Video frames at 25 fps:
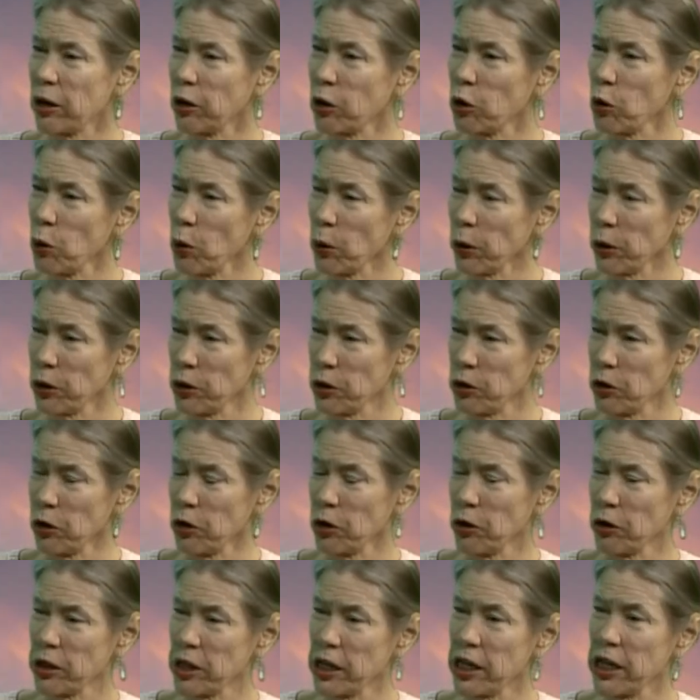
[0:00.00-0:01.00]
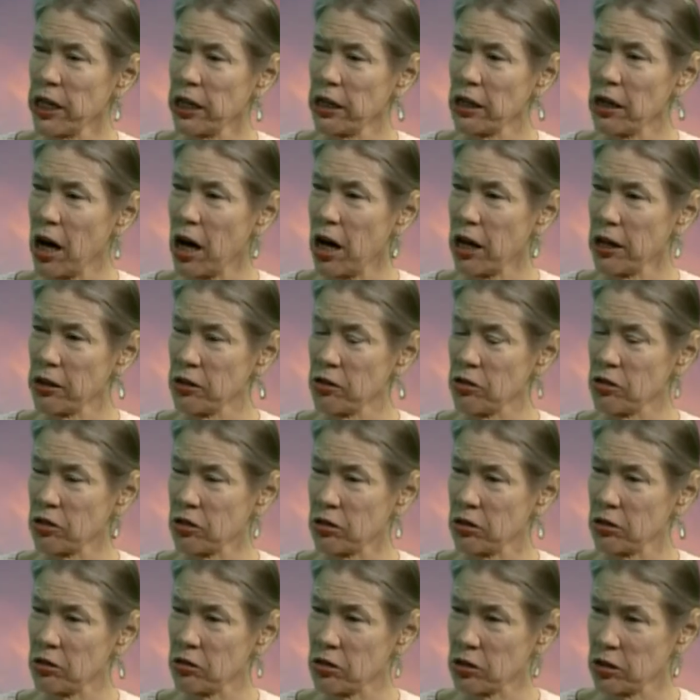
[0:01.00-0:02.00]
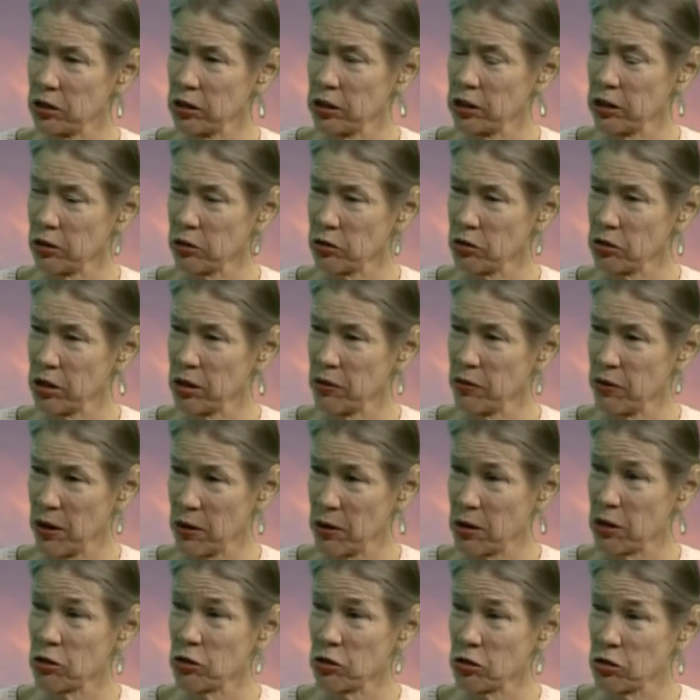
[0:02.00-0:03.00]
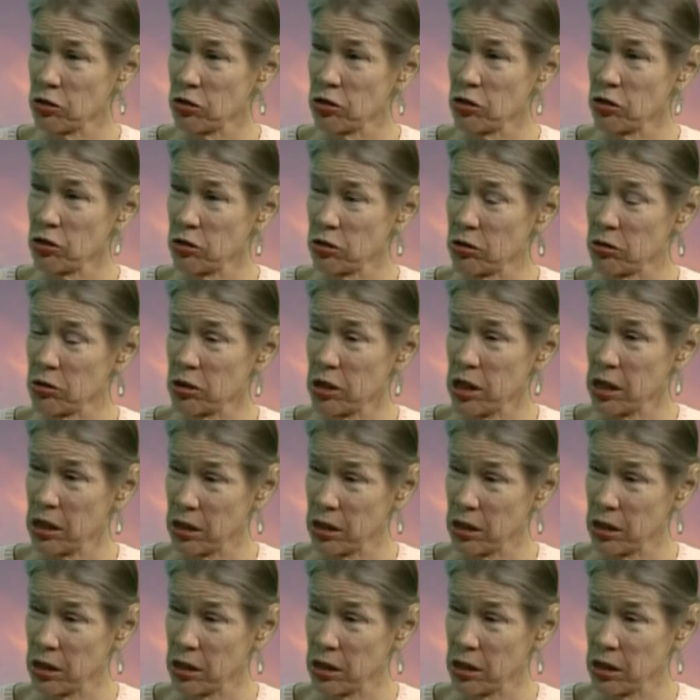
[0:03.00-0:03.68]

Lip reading: coroner cannot declare, if I understood you,